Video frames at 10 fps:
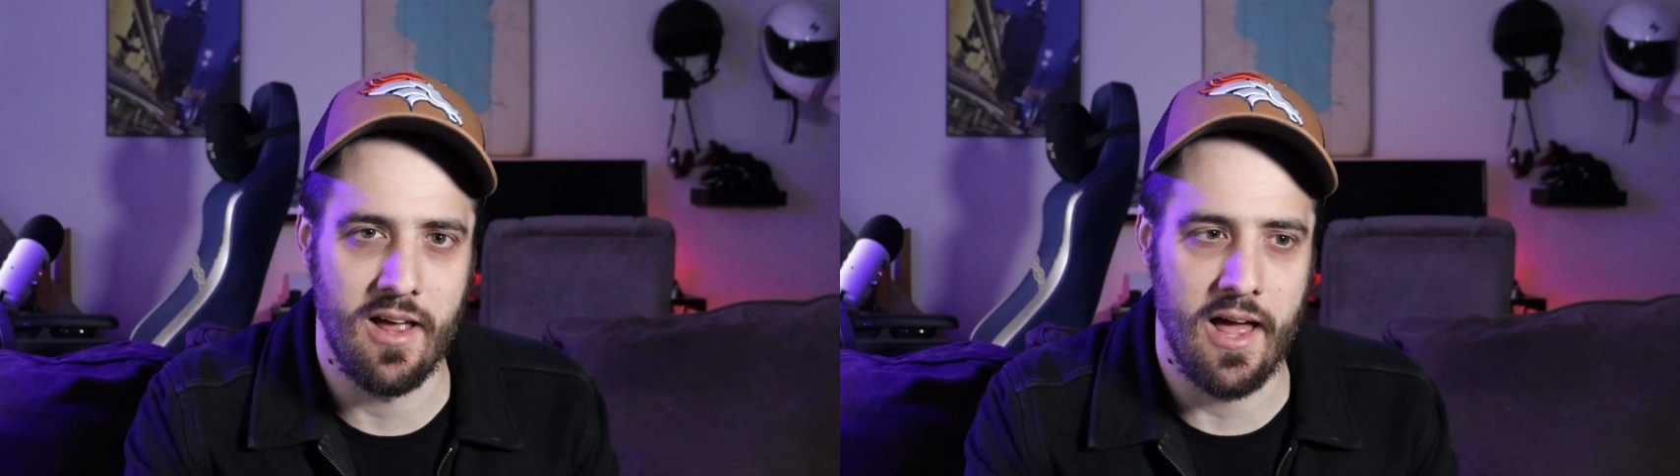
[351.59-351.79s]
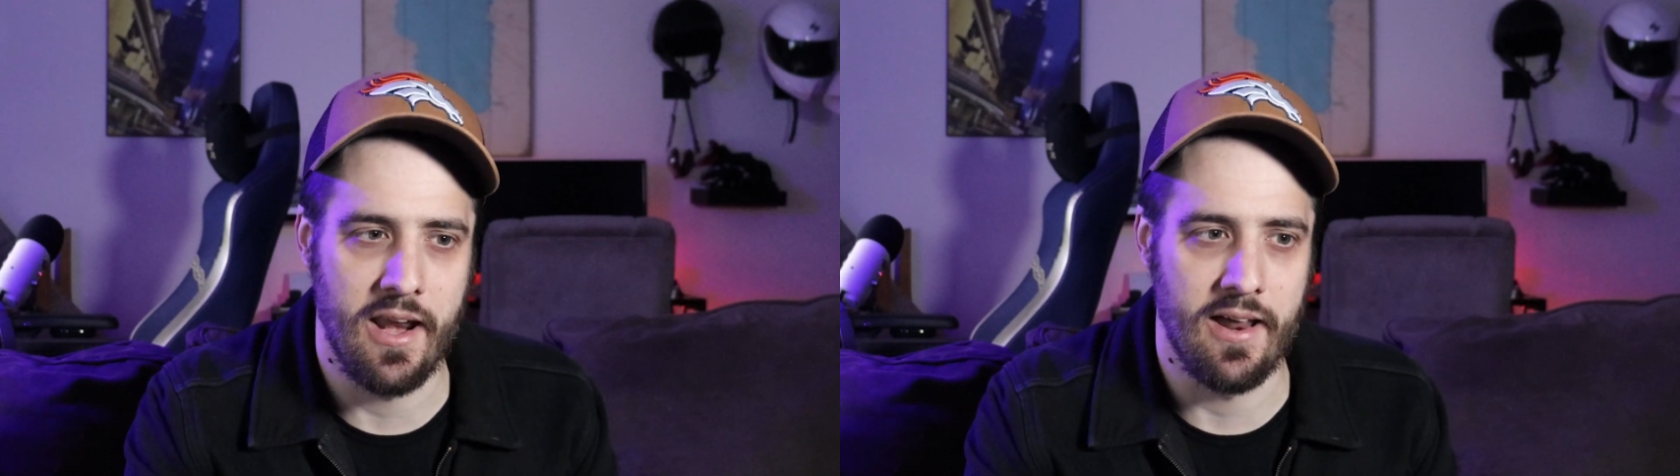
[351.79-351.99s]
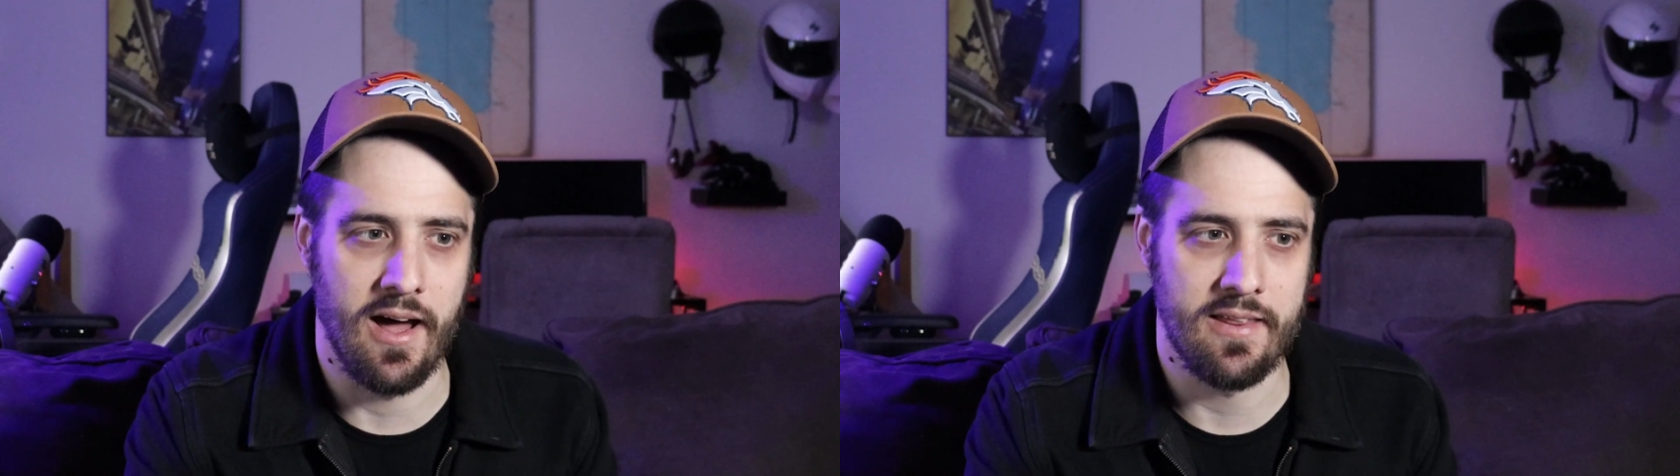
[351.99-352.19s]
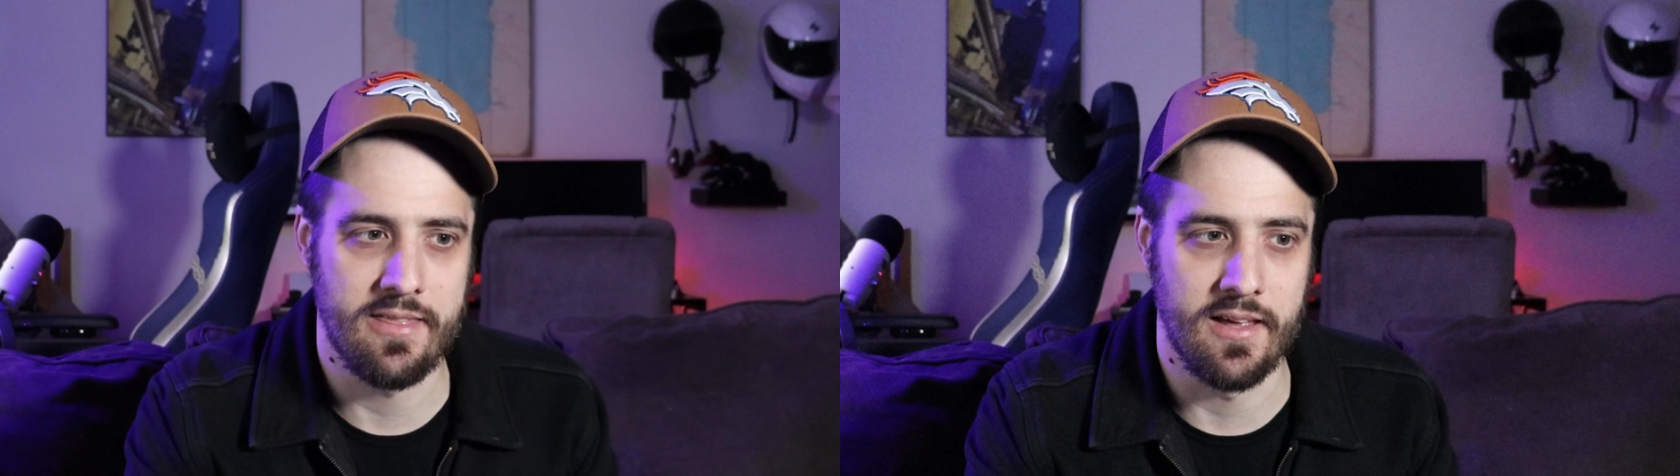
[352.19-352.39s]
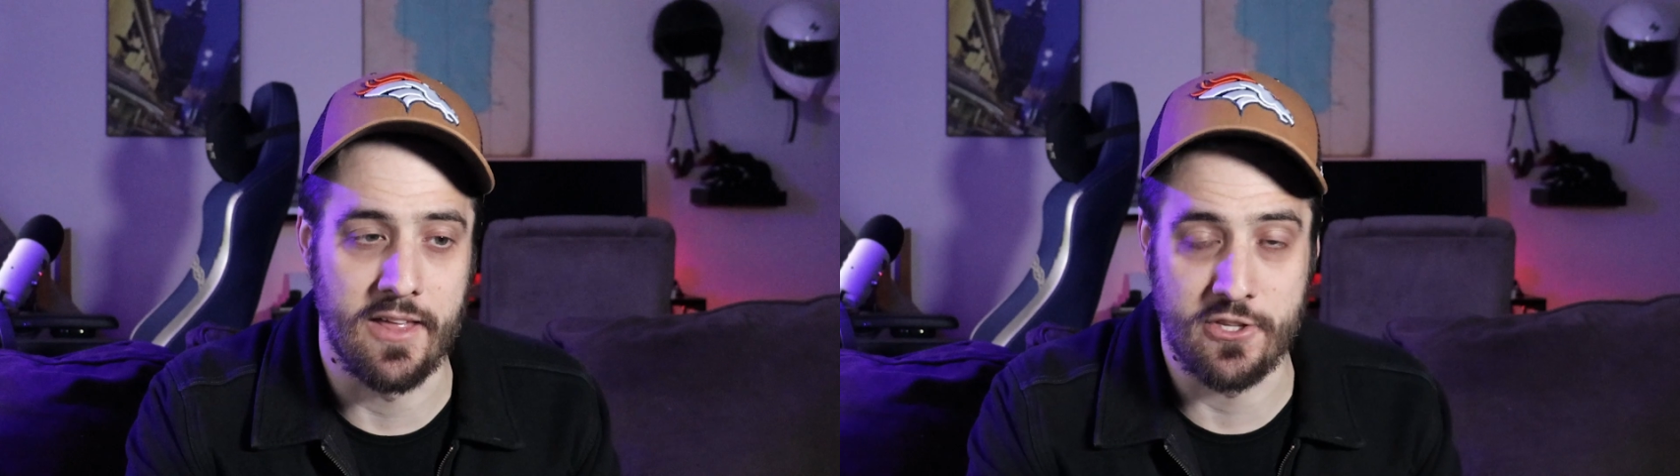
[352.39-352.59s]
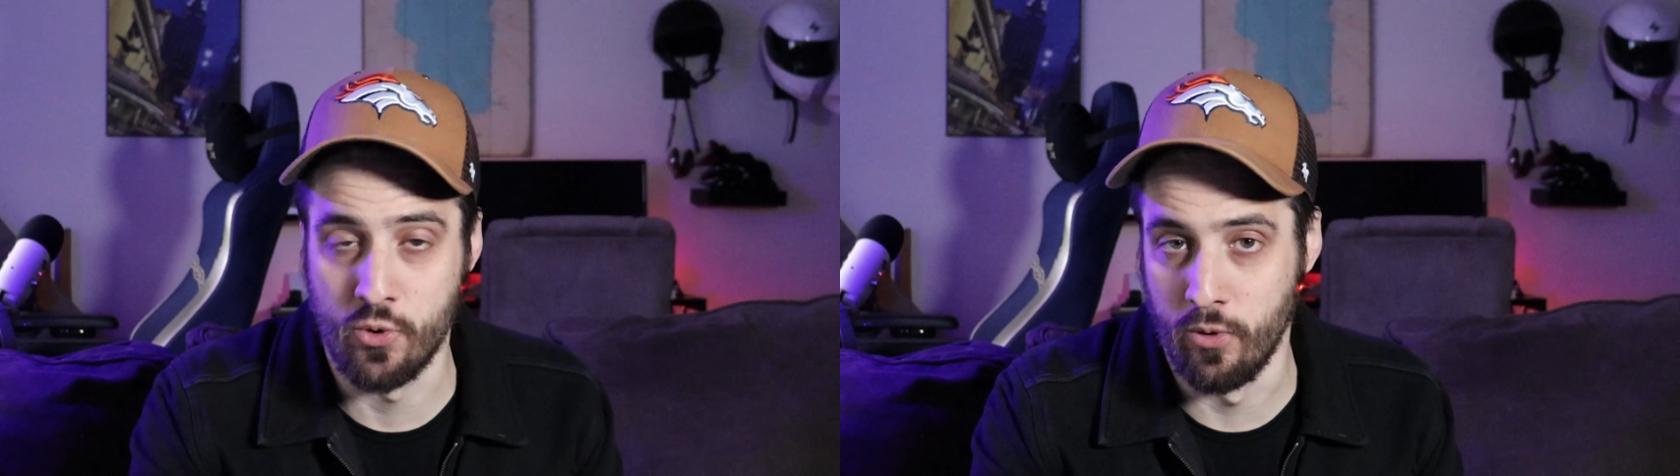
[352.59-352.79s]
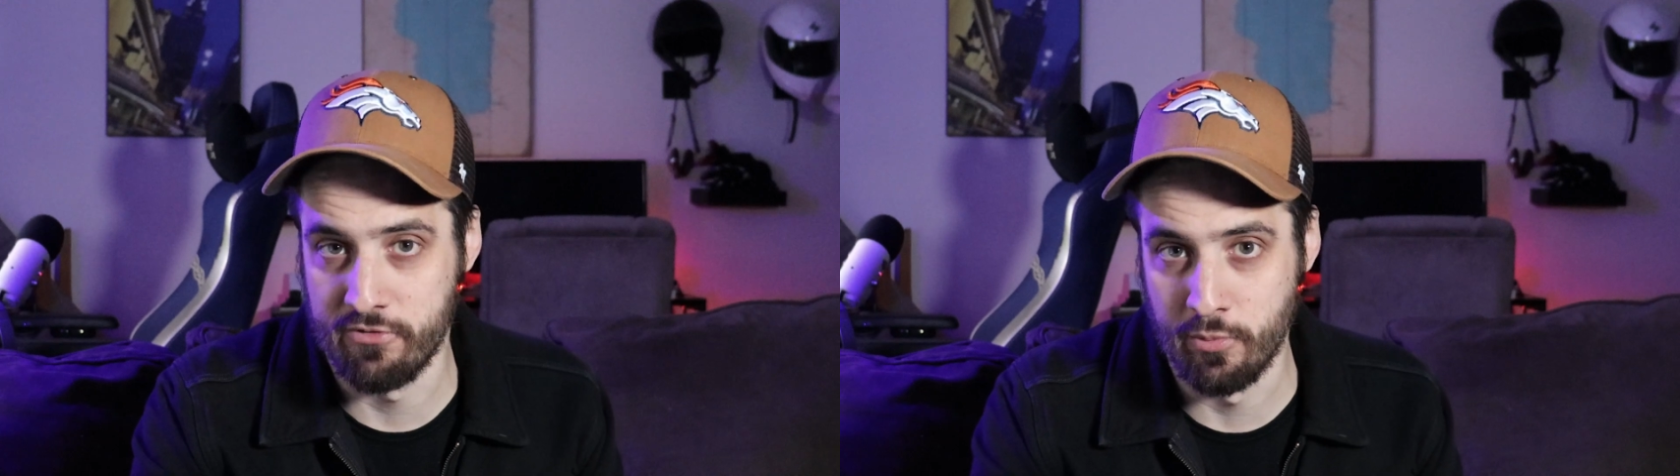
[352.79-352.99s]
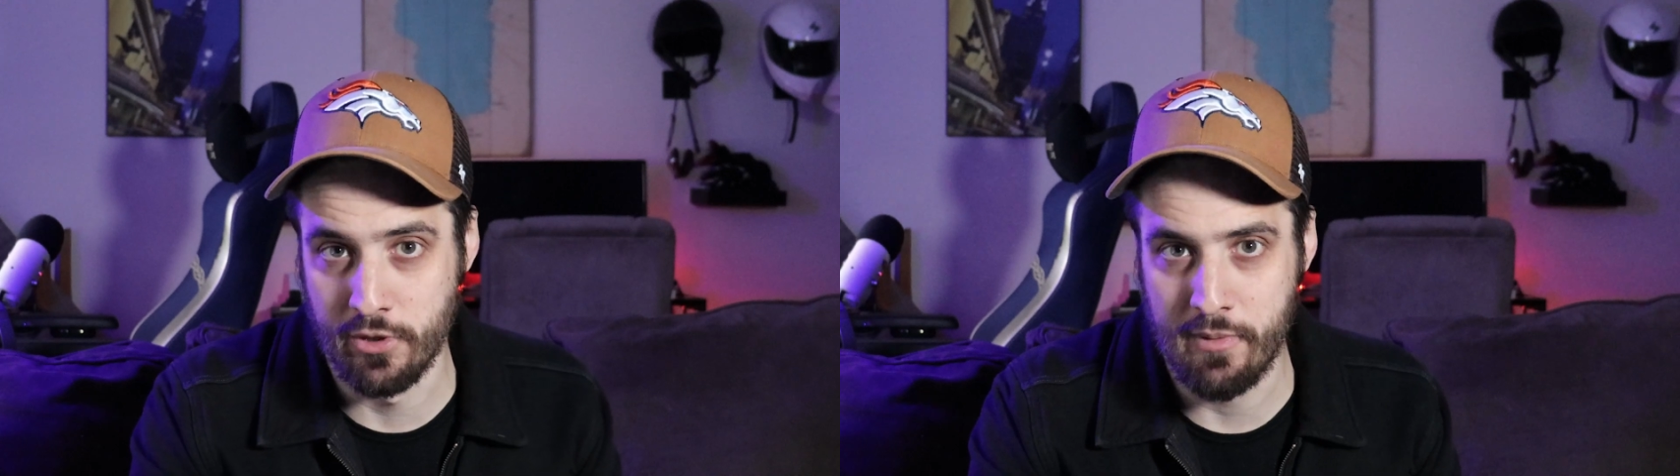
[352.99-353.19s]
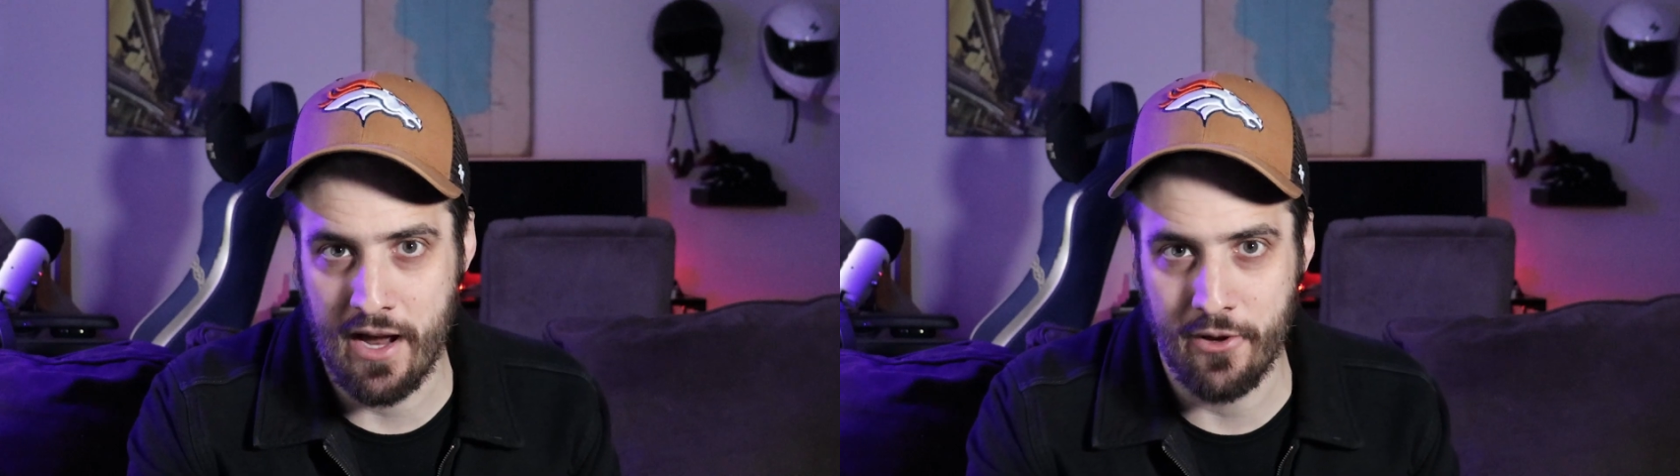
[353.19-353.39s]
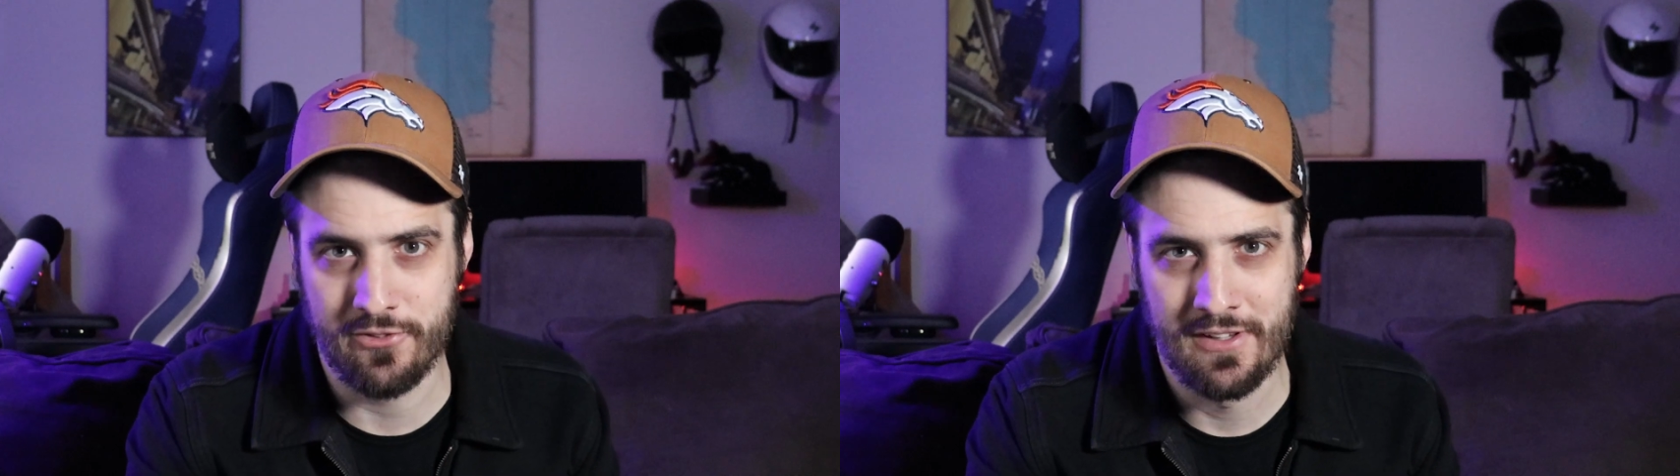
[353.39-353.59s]
and I think that's cool for
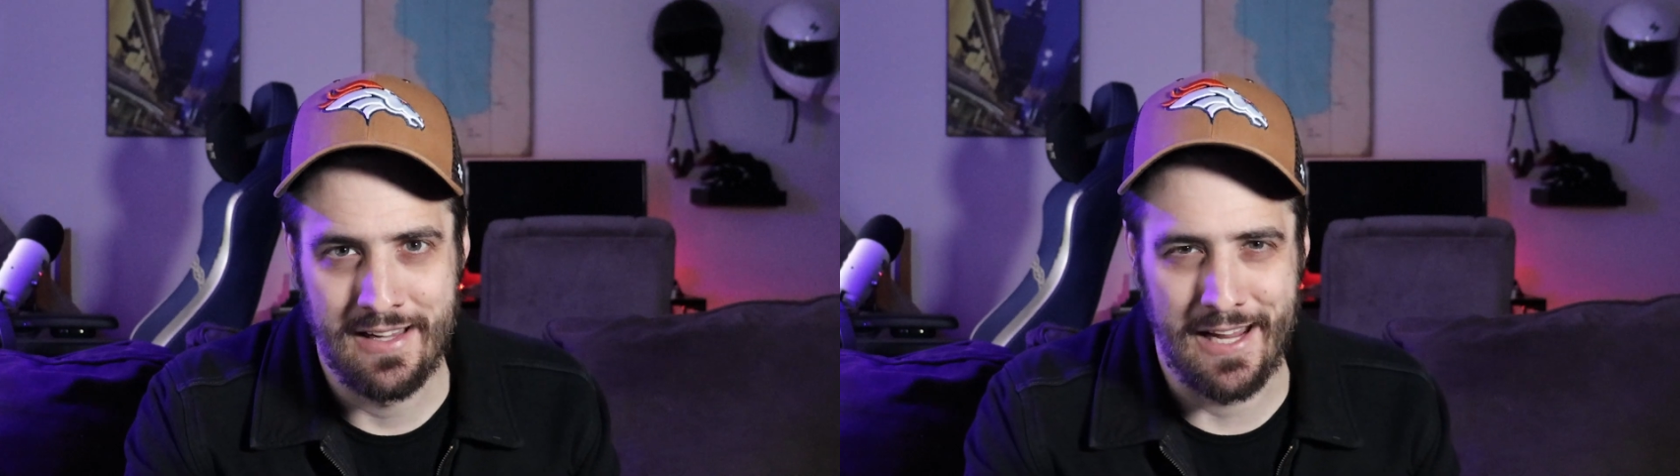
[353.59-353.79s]
Blumhouse.